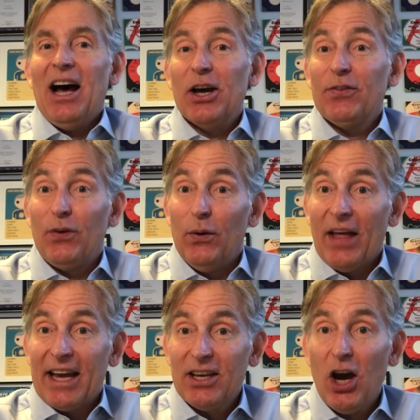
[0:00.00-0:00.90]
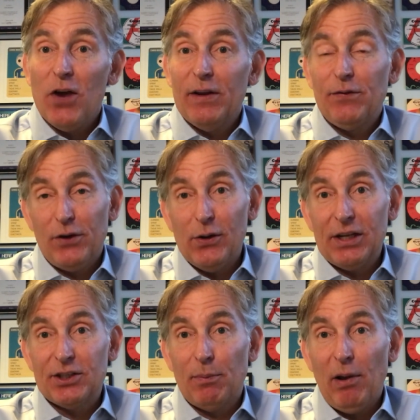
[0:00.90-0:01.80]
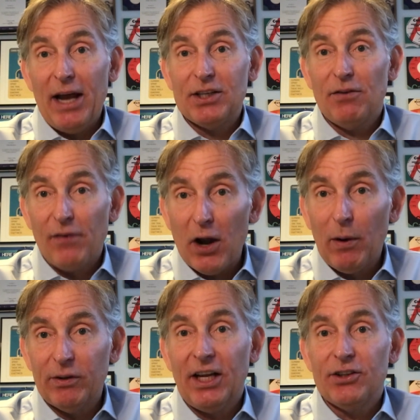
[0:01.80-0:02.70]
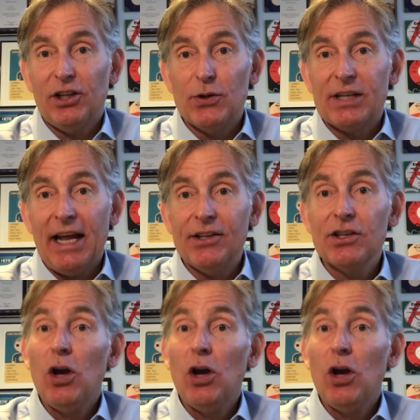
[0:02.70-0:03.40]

for their COVID food and supplies. So very well done to Loose Ends.